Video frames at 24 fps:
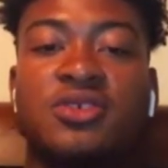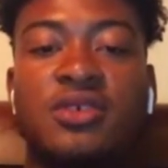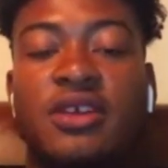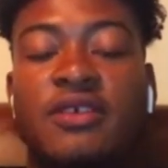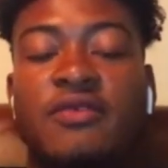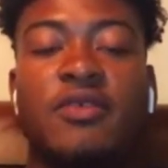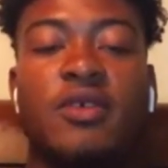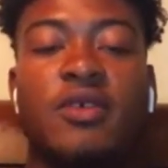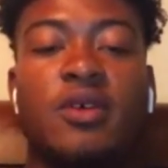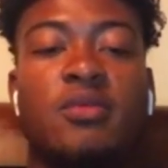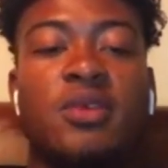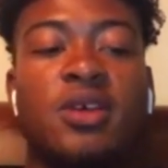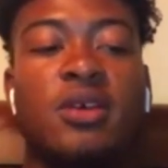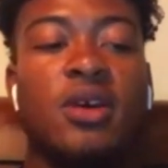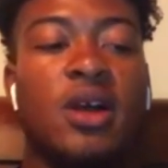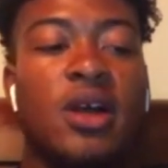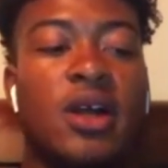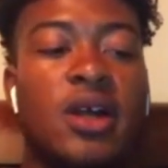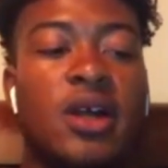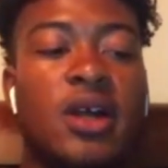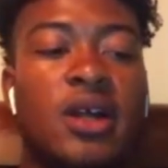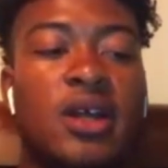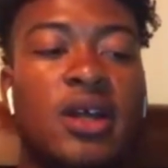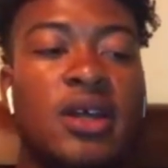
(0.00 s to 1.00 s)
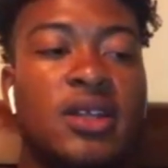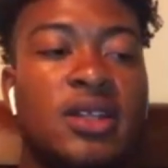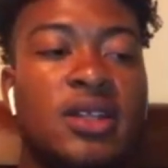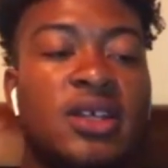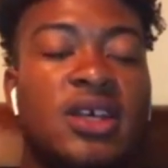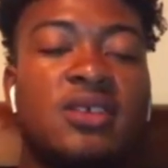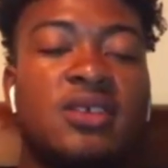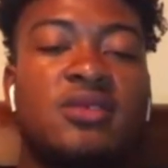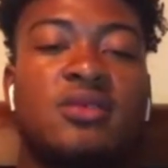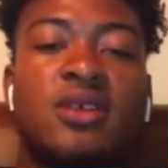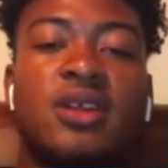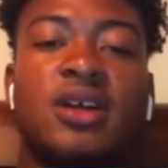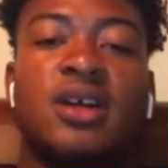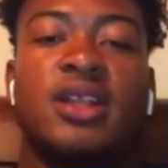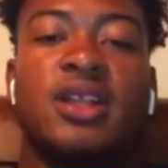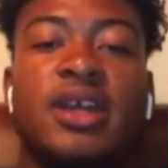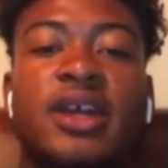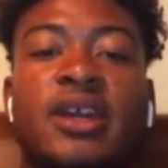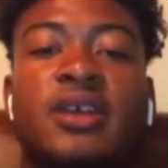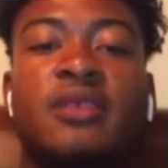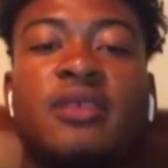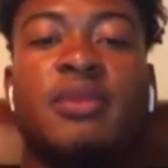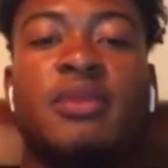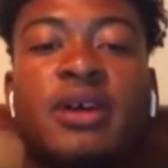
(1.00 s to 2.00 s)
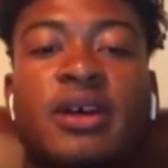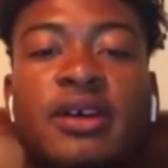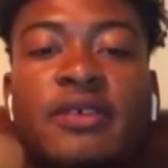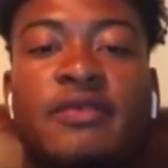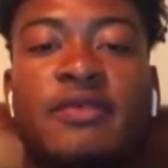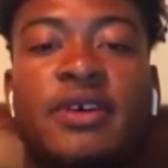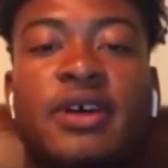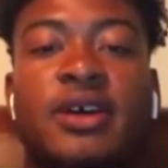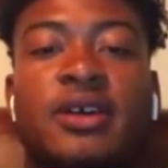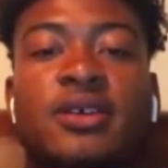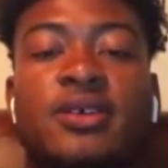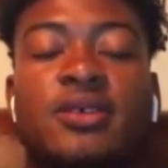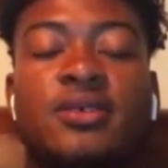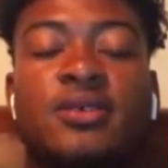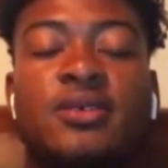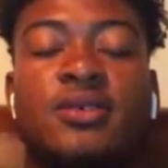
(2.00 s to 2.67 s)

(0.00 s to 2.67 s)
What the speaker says: street from it. That's what I like about FIU.